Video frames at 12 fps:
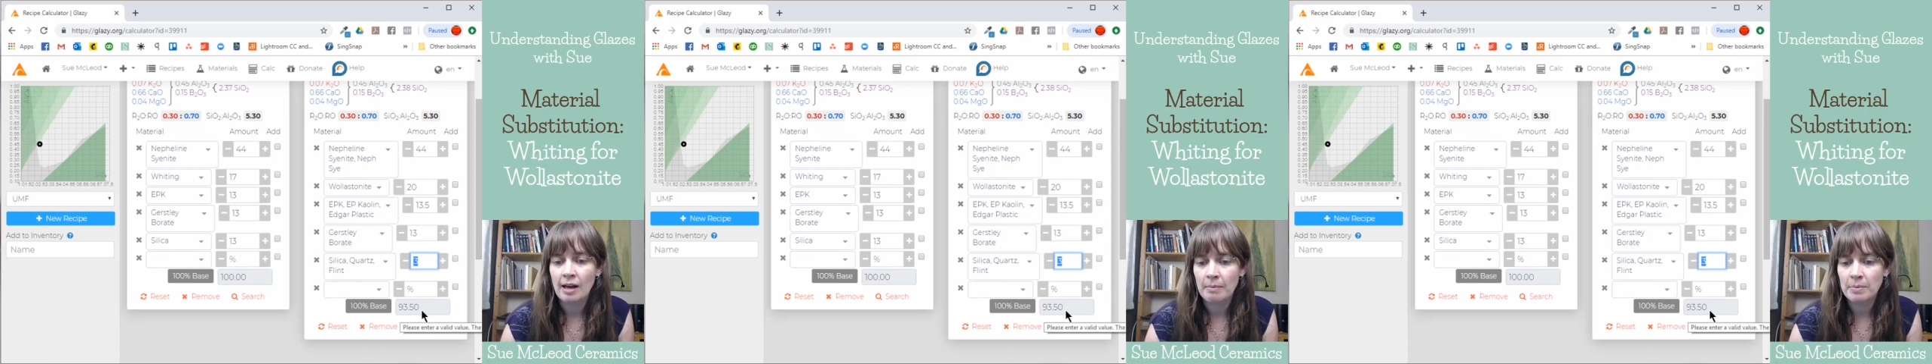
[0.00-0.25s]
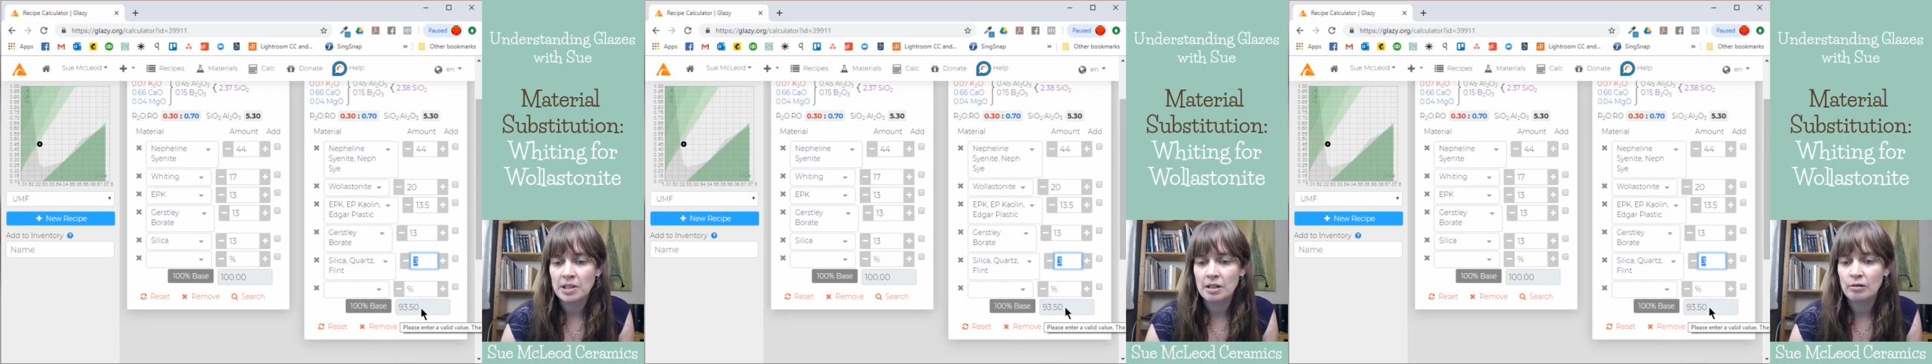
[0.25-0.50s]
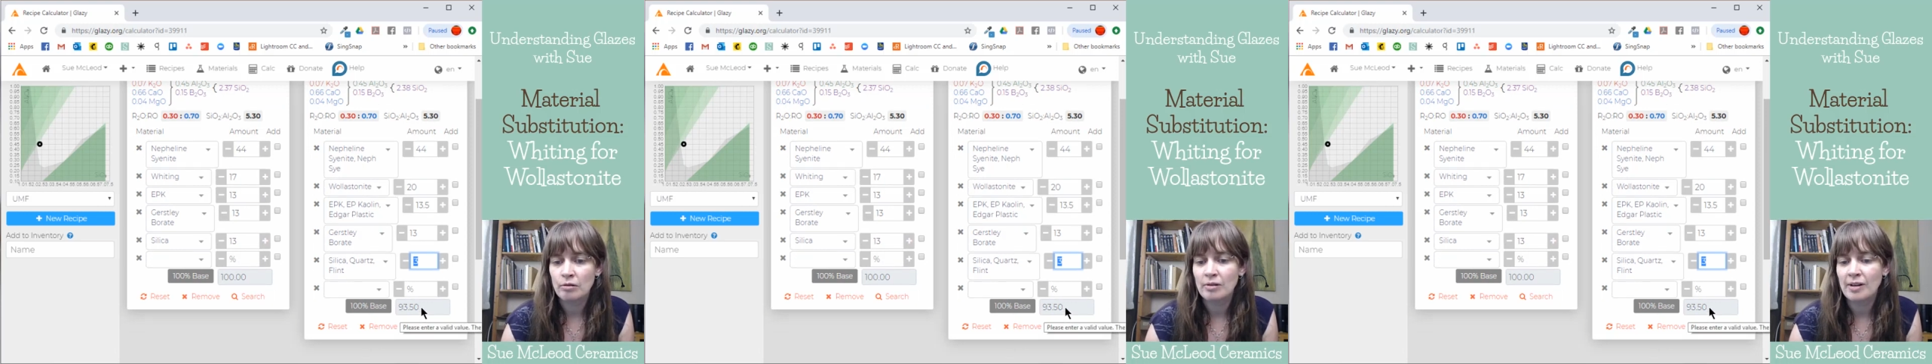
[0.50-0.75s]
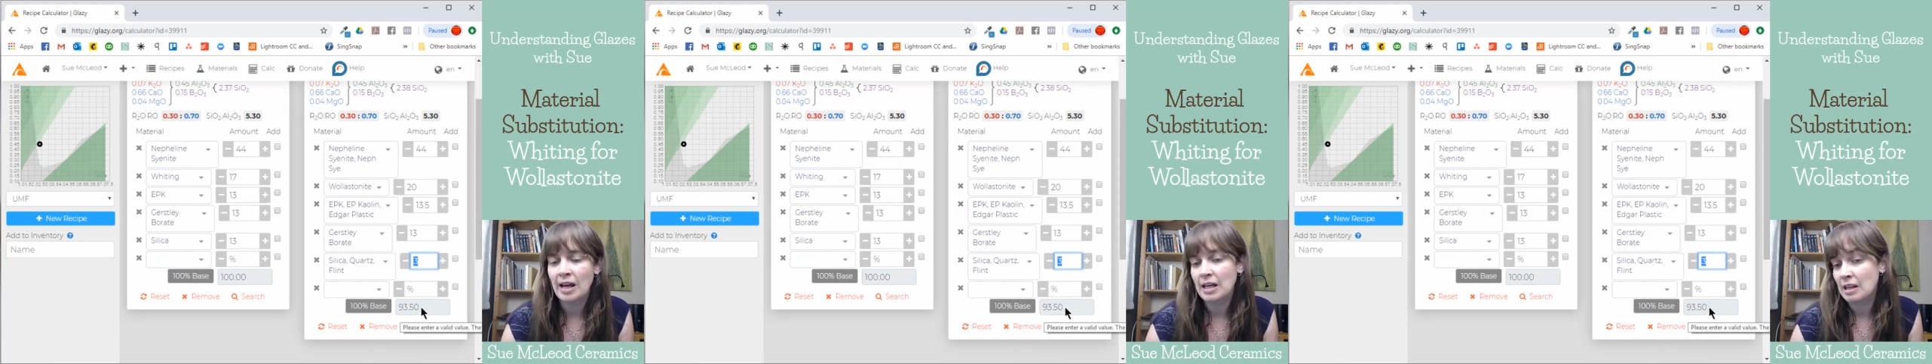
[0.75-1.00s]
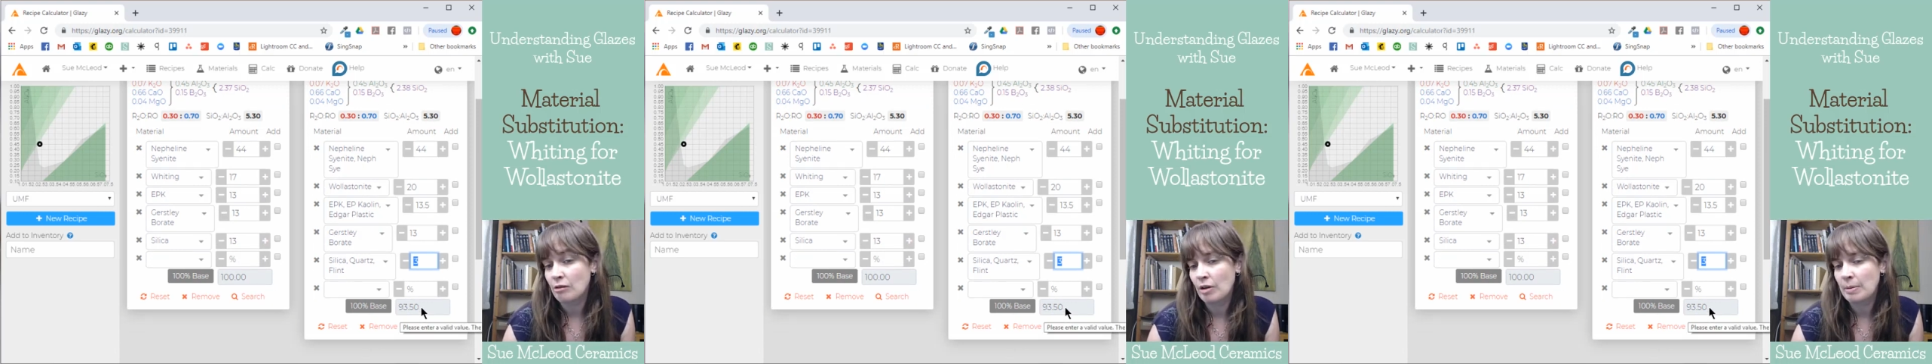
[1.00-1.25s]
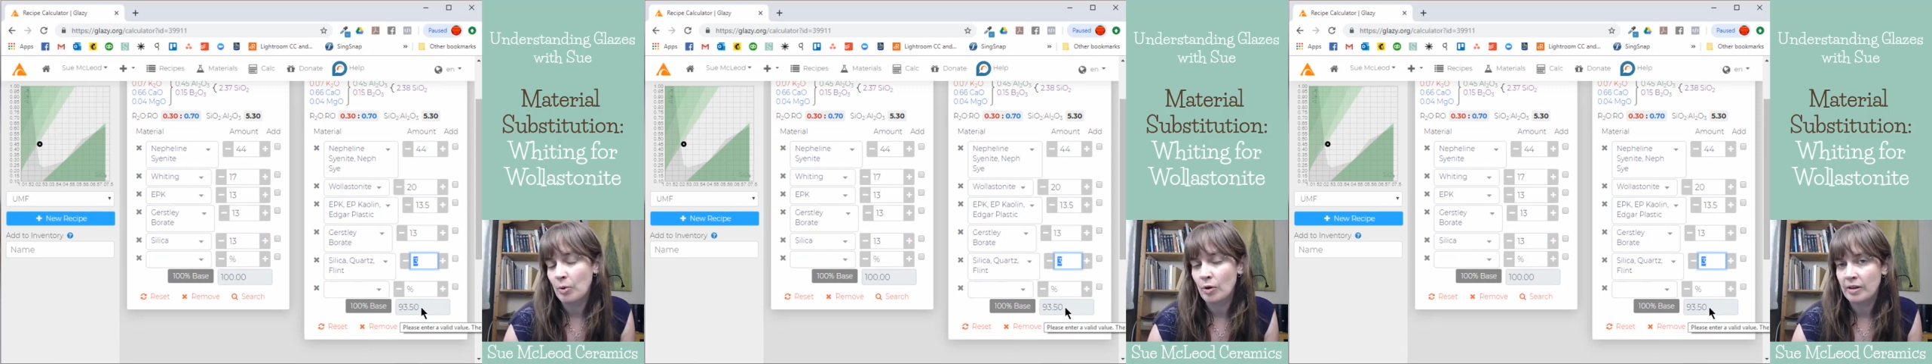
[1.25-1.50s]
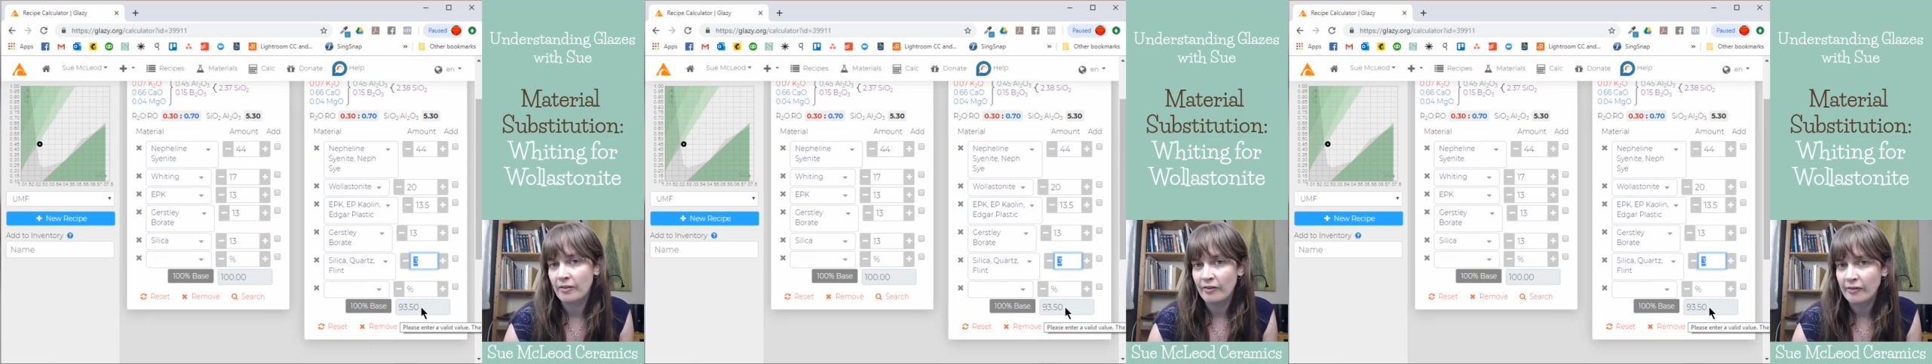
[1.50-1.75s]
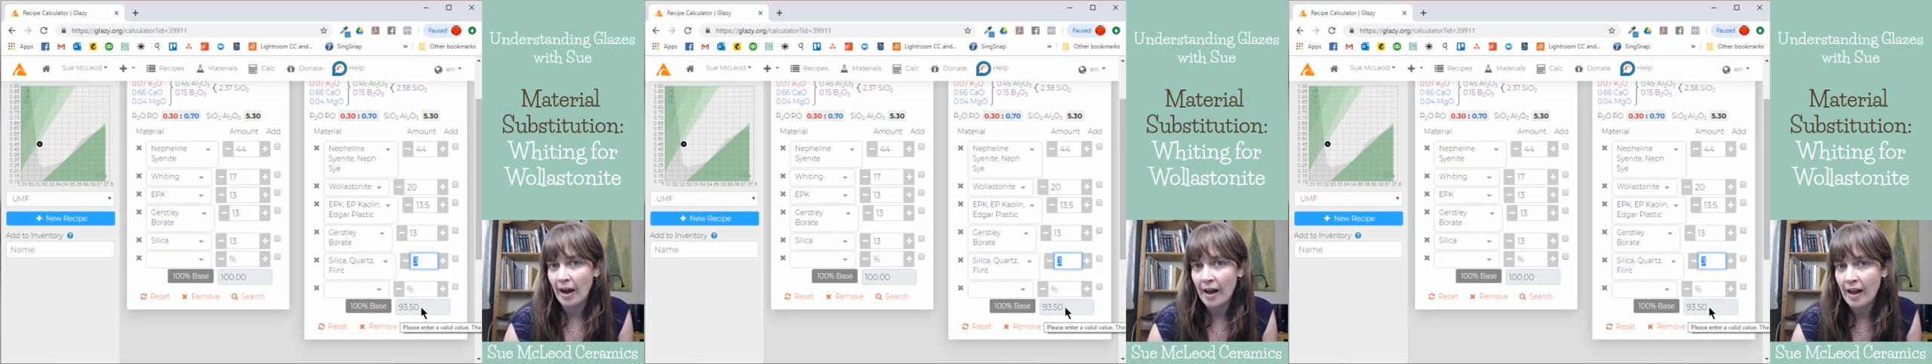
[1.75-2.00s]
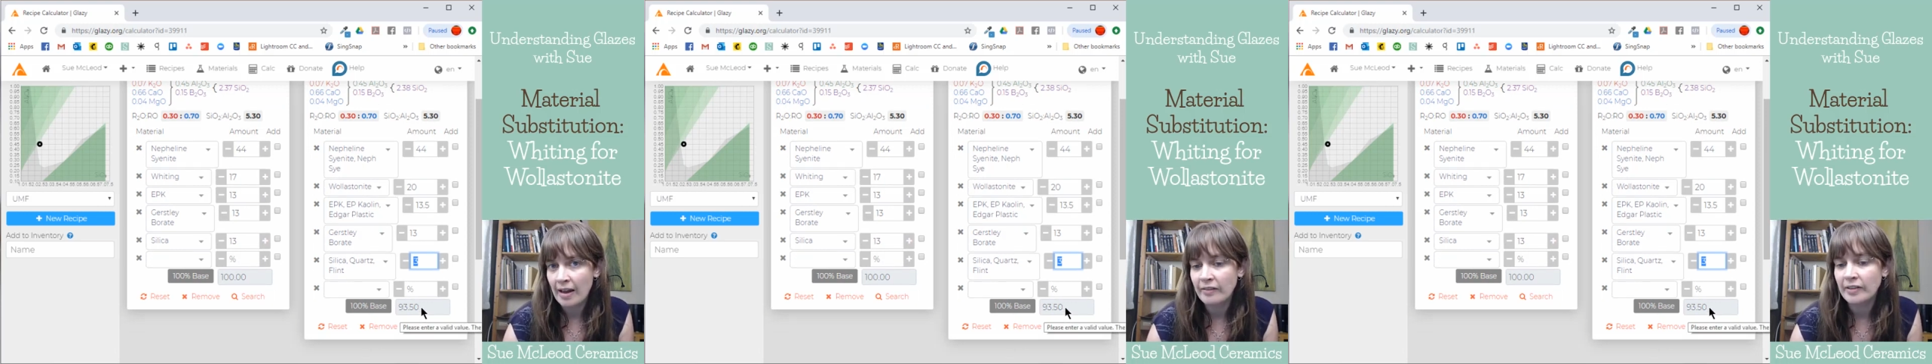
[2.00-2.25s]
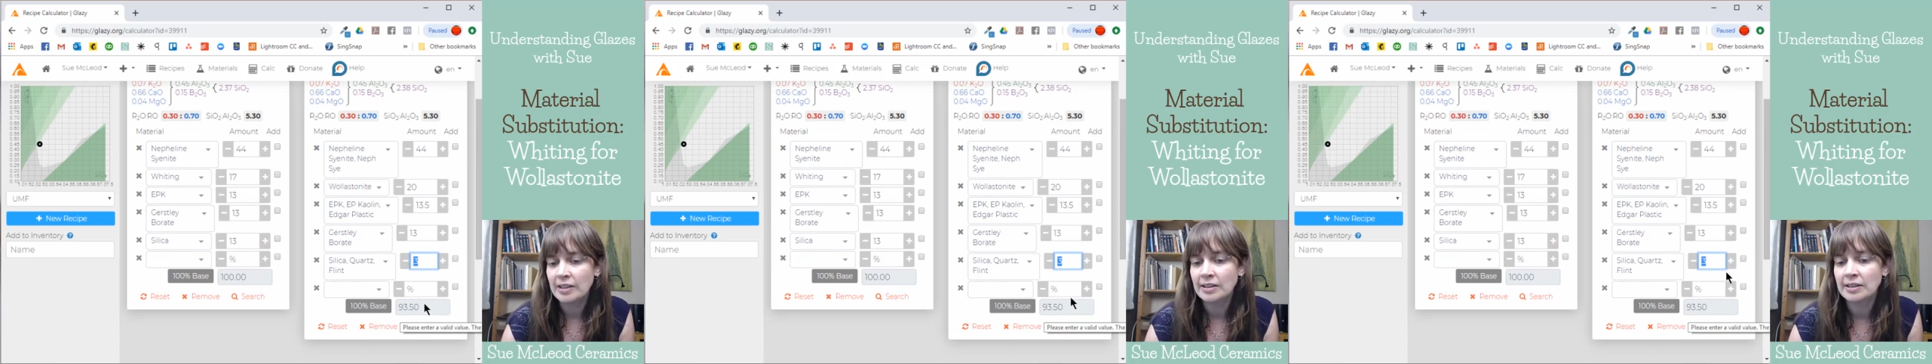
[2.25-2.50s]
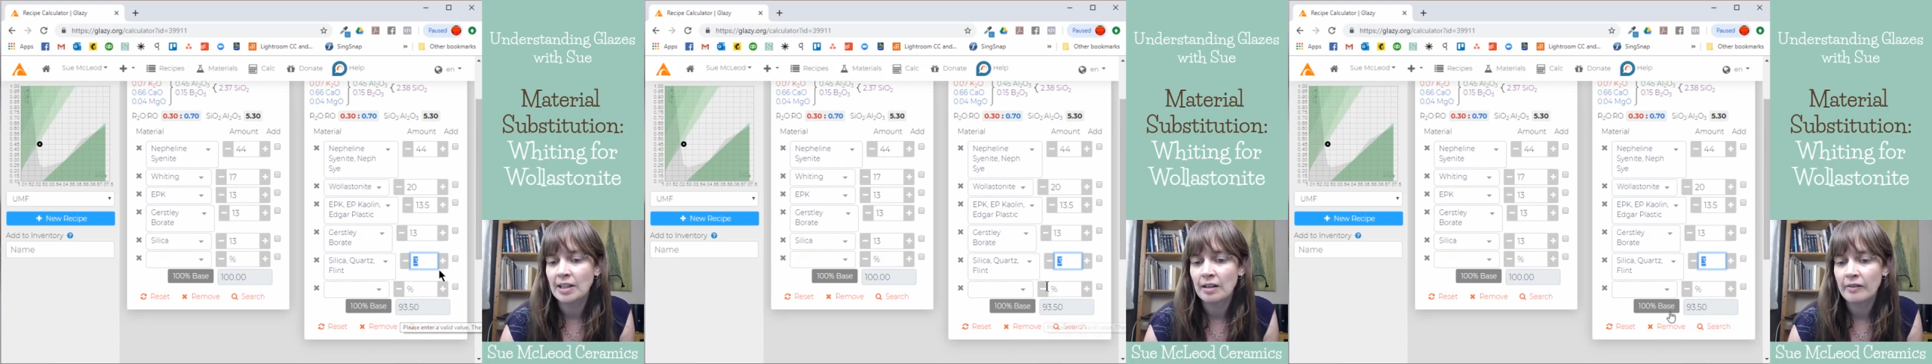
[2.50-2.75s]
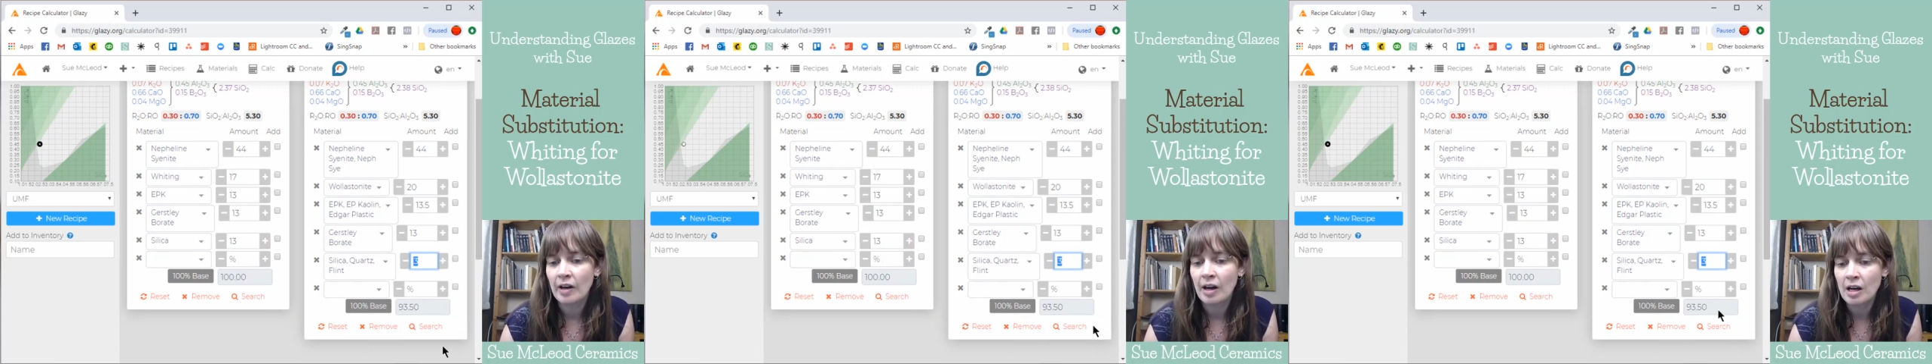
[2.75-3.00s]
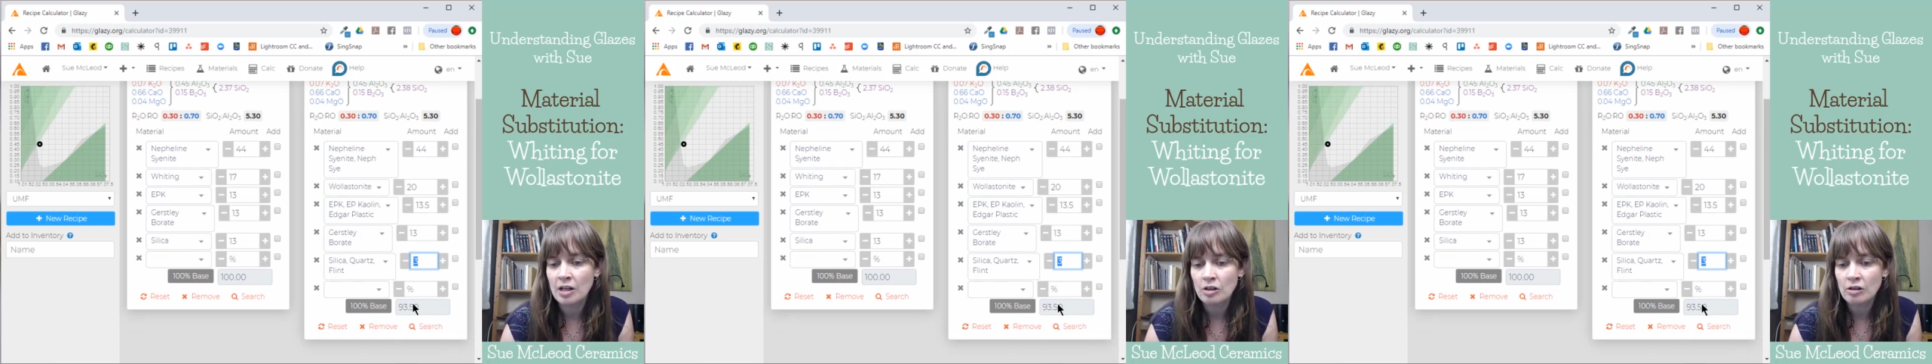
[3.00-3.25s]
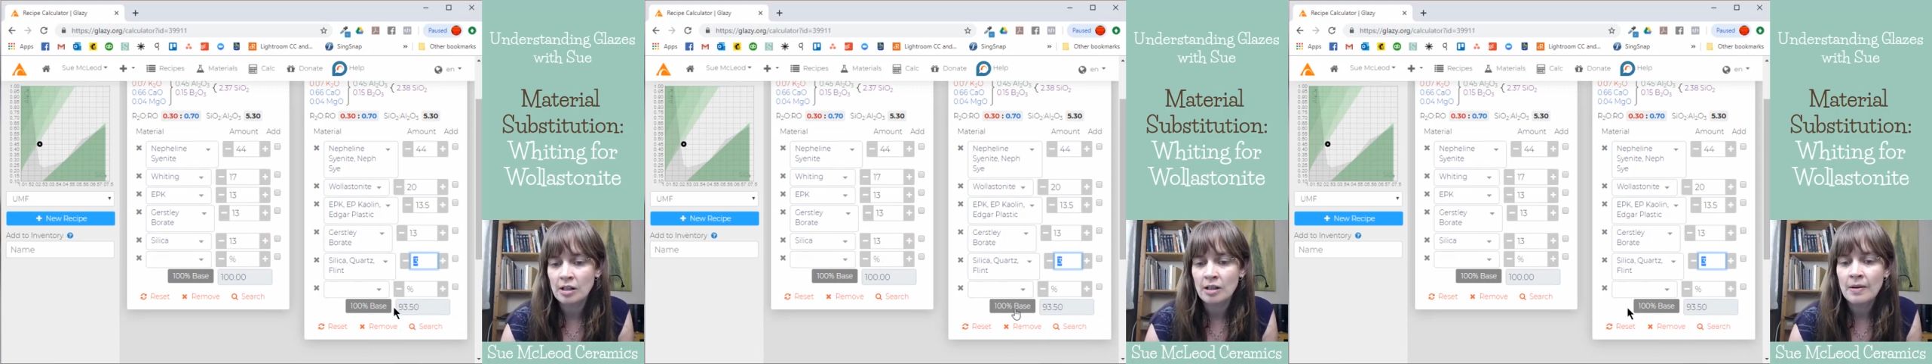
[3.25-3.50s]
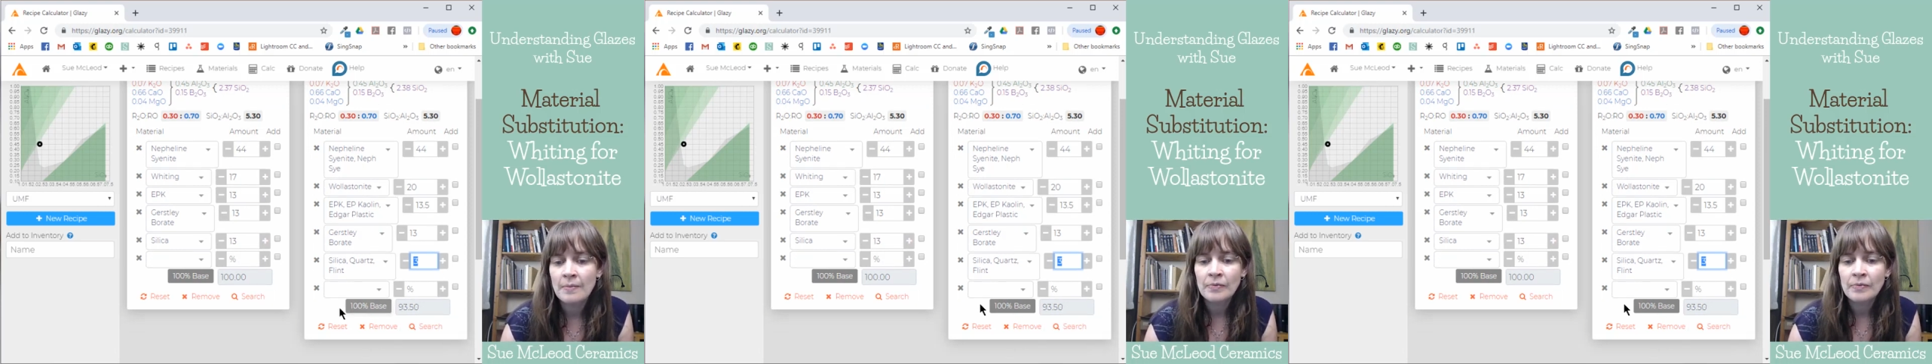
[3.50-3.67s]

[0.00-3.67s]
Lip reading: up to 93.5 instead of 100.